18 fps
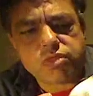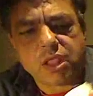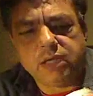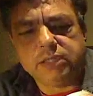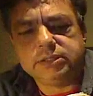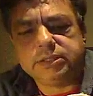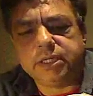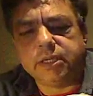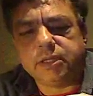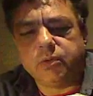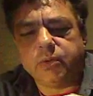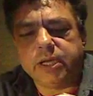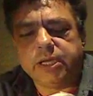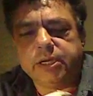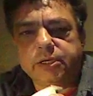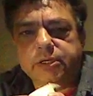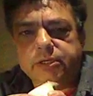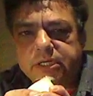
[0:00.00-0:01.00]
So the
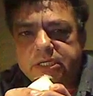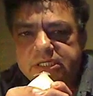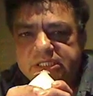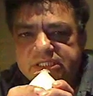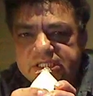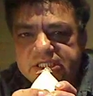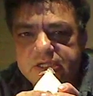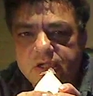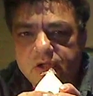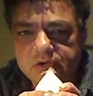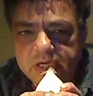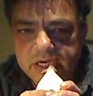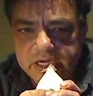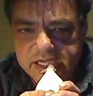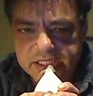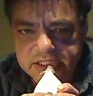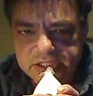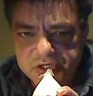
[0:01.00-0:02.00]
way to do it is just hold
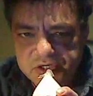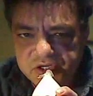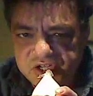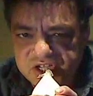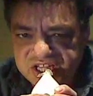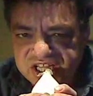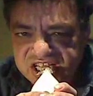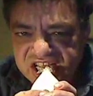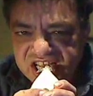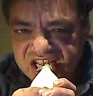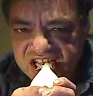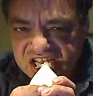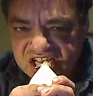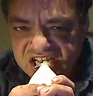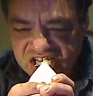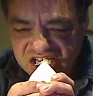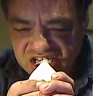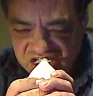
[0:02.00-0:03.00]
it against your teeth,
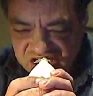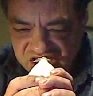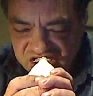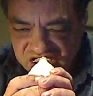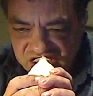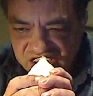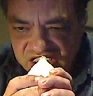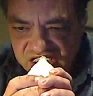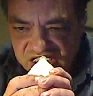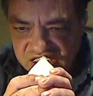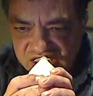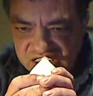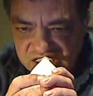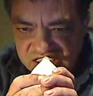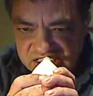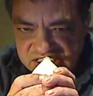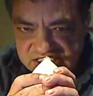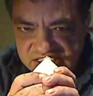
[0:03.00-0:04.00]

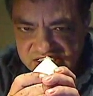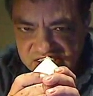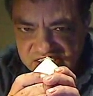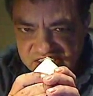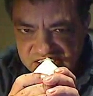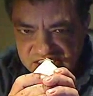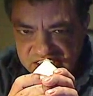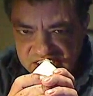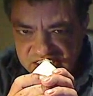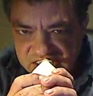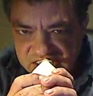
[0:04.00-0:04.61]
like so.